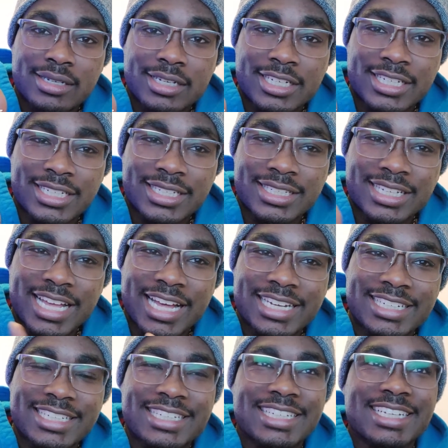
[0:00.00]
a lot
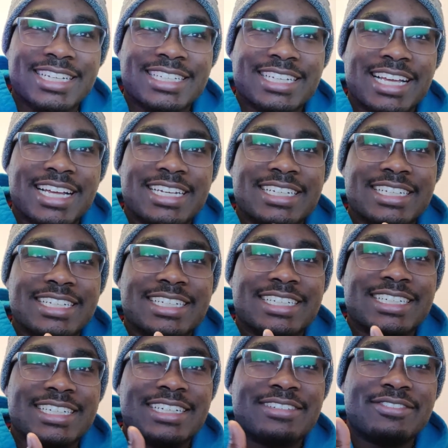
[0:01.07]

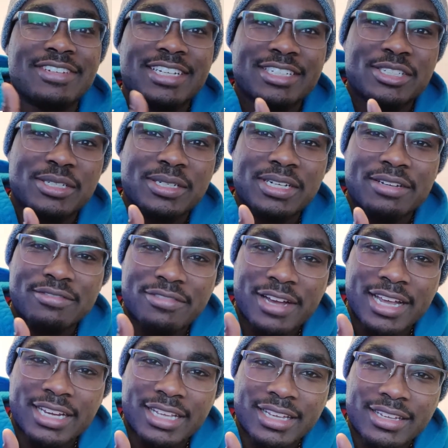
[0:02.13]
of adventure and
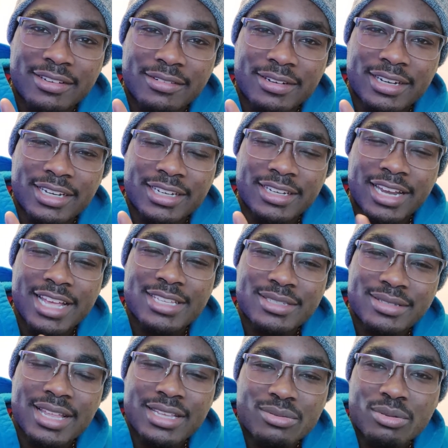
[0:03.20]
fighting. Right,
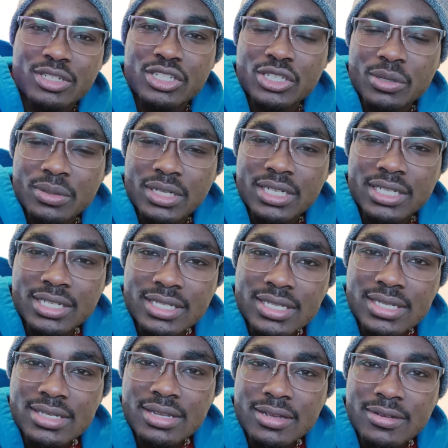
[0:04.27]
that's what a shonen is.
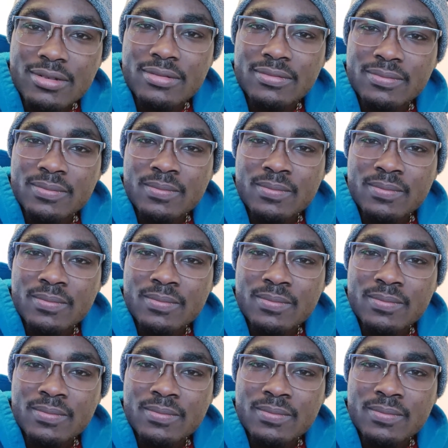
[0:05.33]
So